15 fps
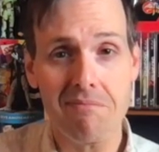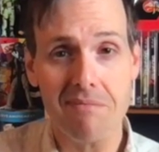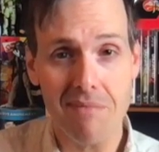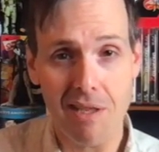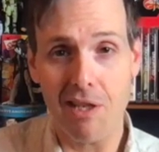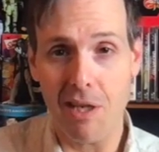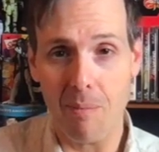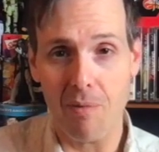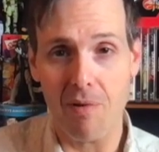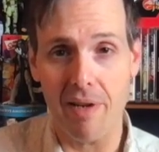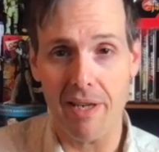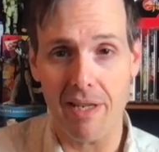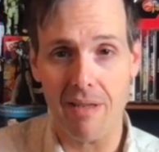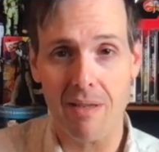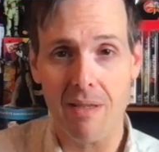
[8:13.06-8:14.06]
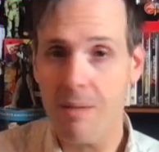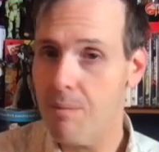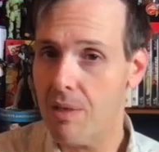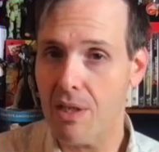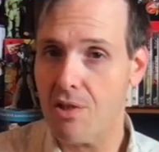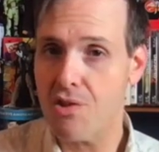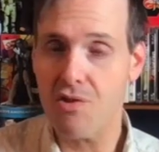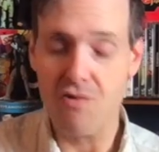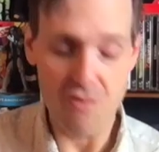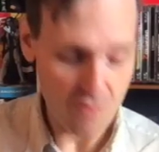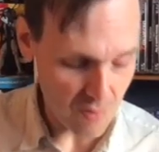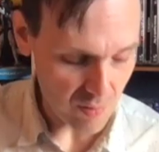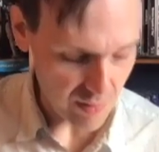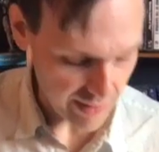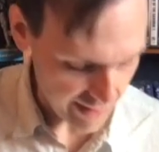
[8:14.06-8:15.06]
in upgrading, but it's
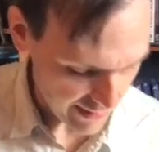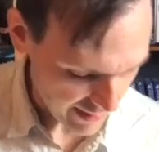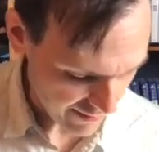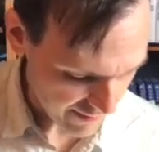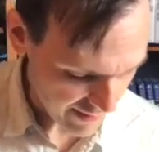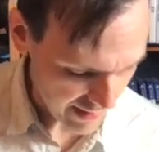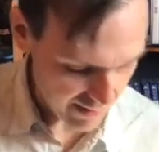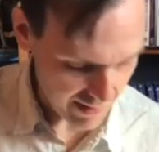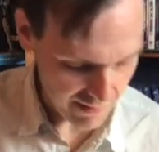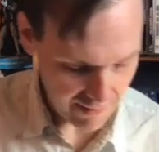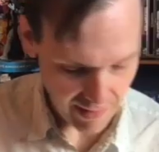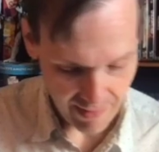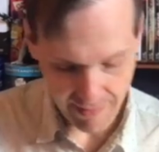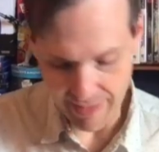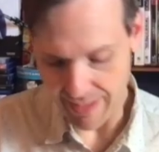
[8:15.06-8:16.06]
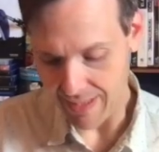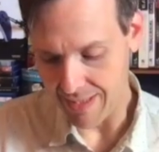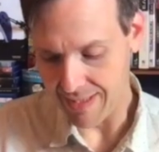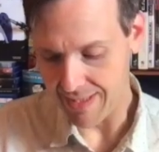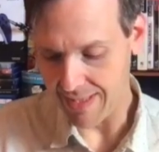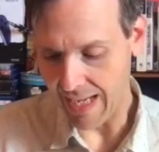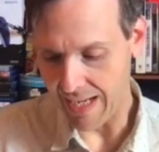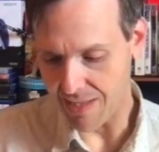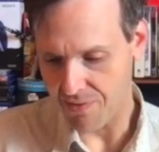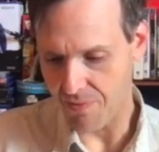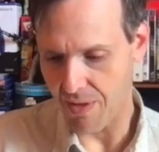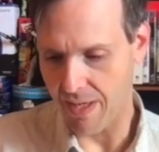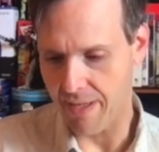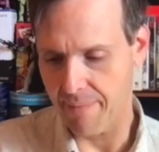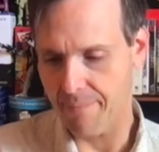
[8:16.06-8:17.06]
truly a very, very
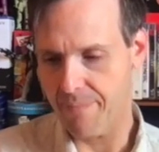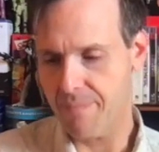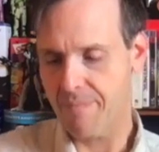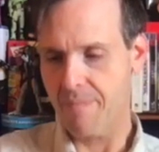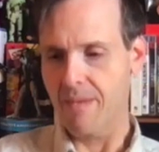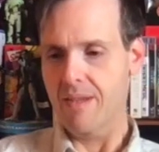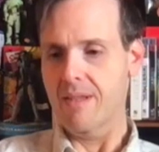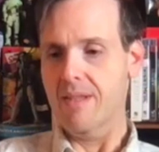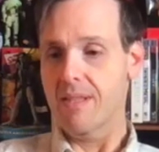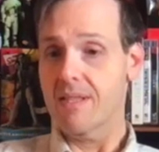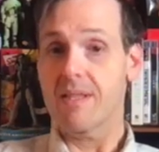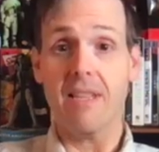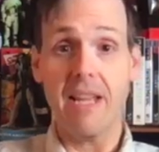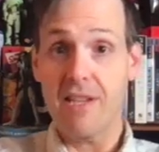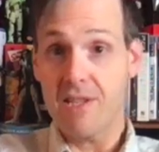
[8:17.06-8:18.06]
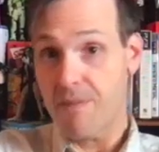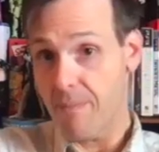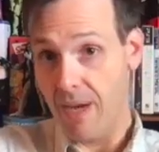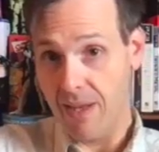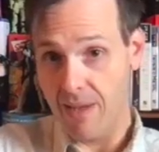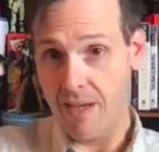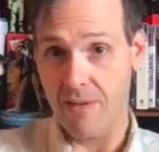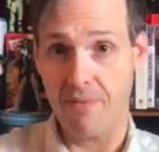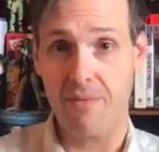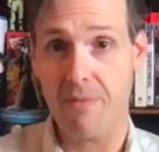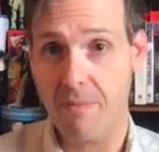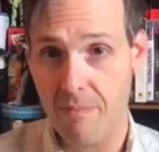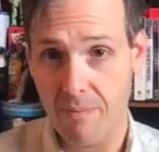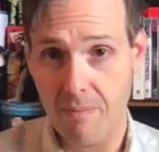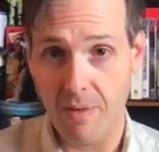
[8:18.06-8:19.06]
satisfying stage of my life
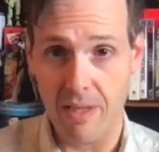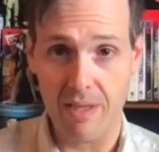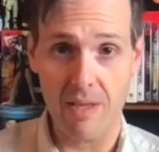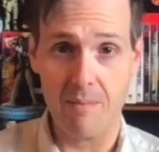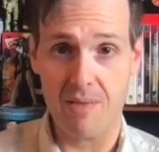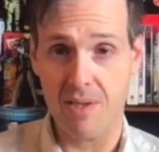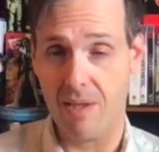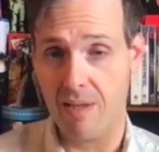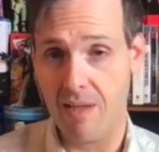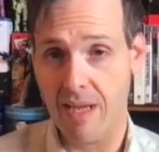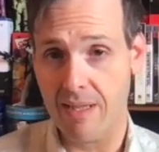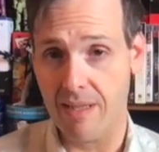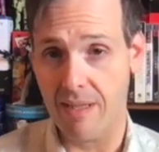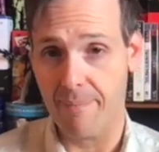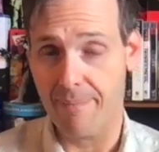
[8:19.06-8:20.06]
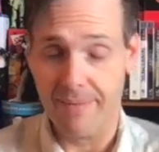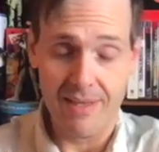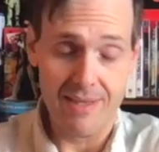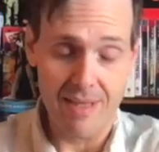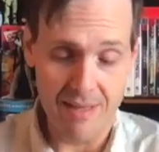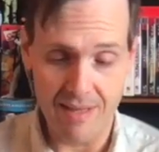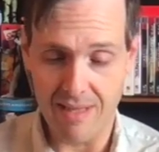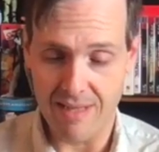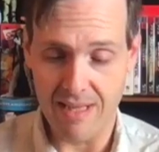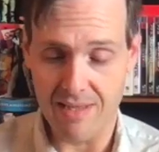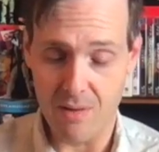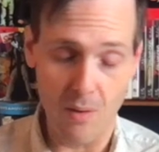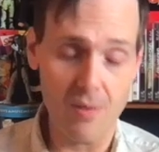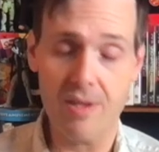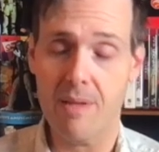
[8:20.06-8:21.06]
when it comes to collecting, because I think that's
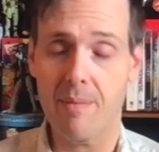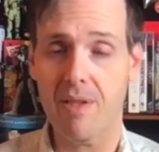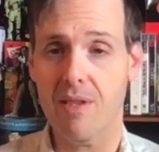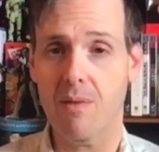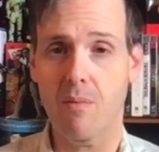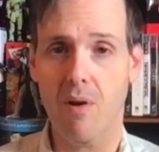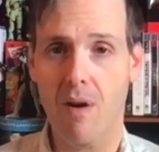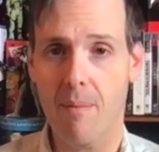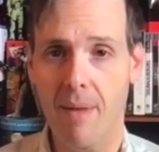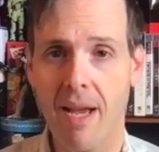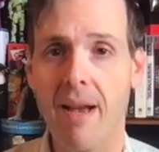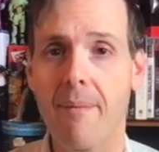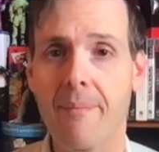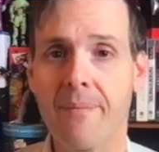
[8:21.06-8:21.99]
ultimately where I'm at.